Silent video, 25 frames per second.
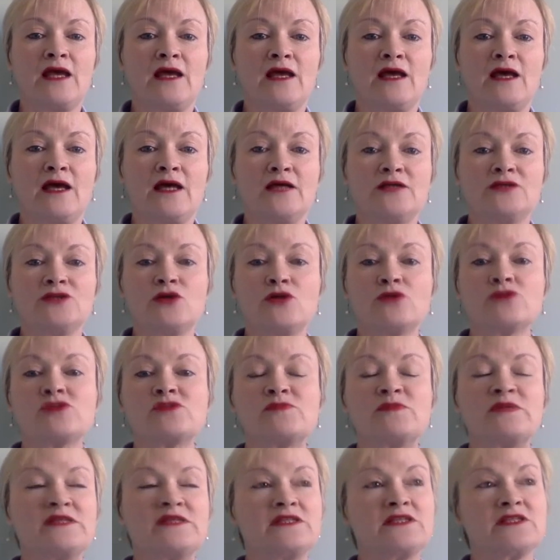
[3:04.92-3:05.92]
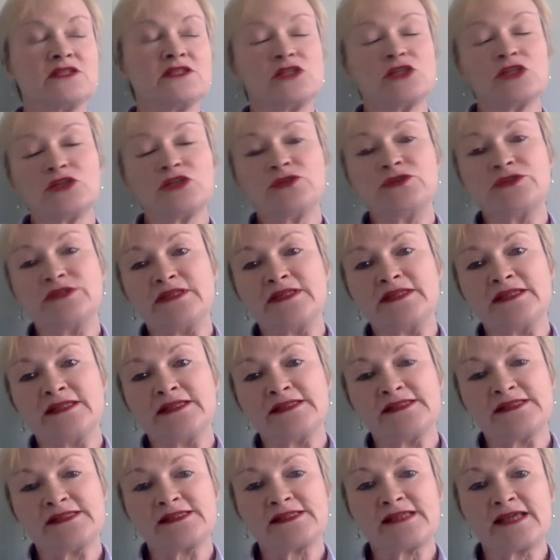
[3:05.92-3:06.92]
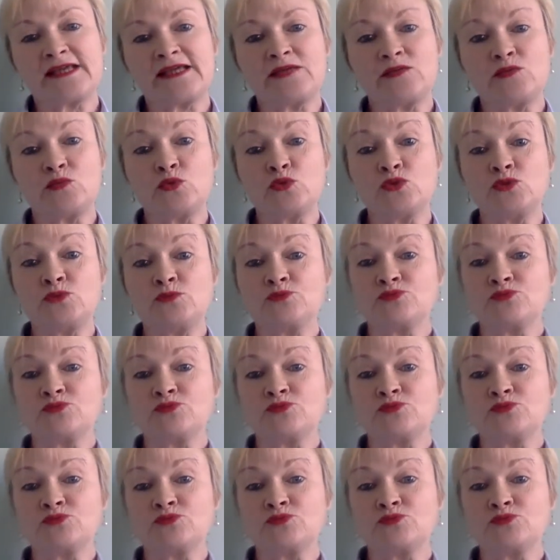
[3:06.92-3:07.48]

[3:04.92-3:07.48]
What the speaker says: And Osman concluded that the state would